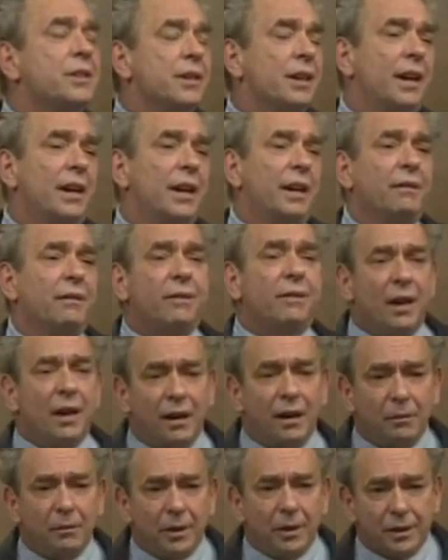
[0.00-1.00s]
that have
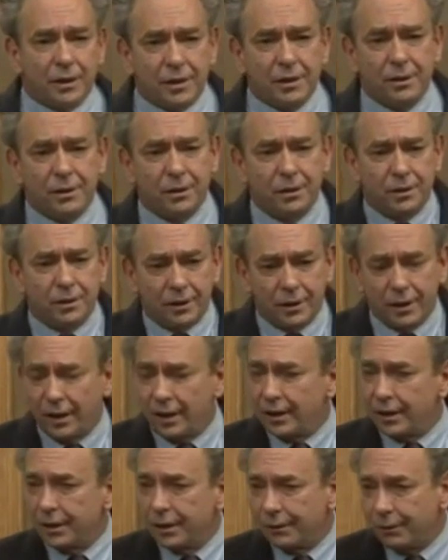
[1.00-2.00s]
come to
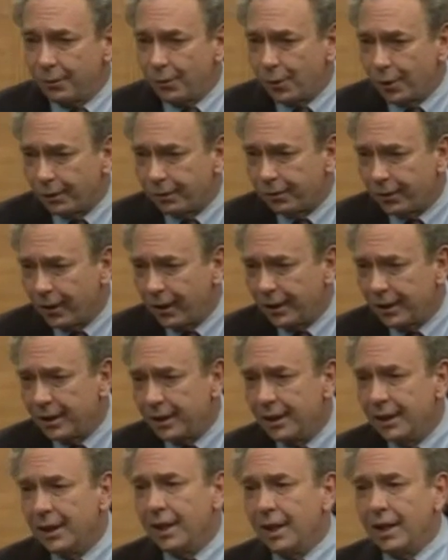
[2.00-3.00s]
uh, the forefront
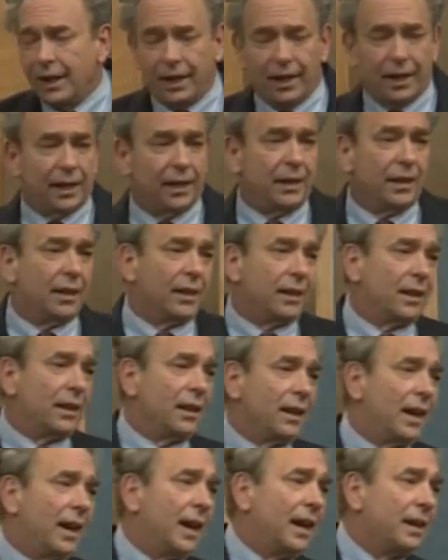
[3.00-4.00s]
in the
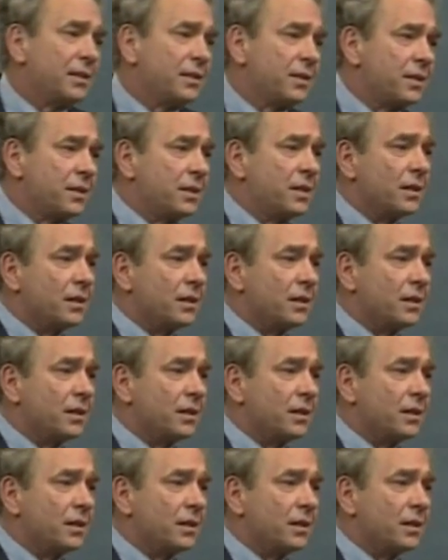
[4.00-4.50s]
last uh,